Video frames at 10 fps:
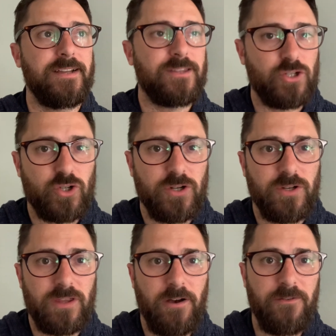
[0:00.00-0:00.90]
the
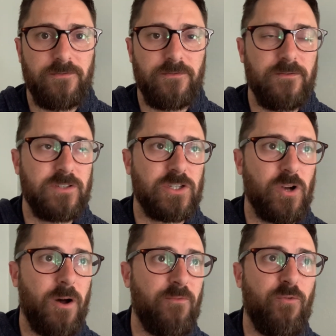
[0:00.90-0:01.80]
truth of
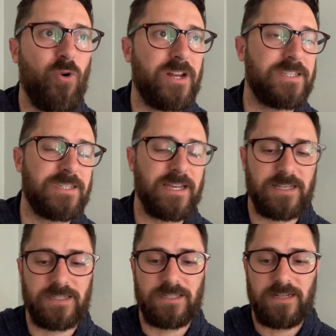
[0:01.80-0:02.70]
Psalm
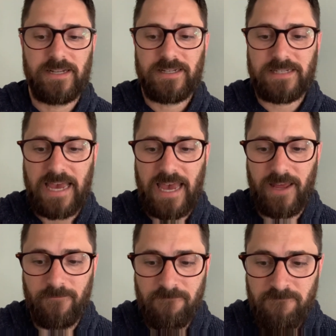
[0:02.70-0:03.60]

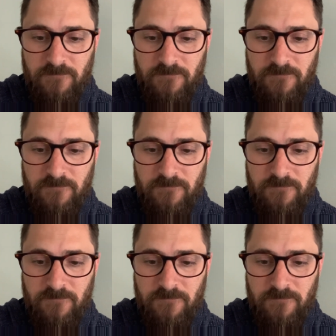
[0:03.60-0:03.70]
46:10,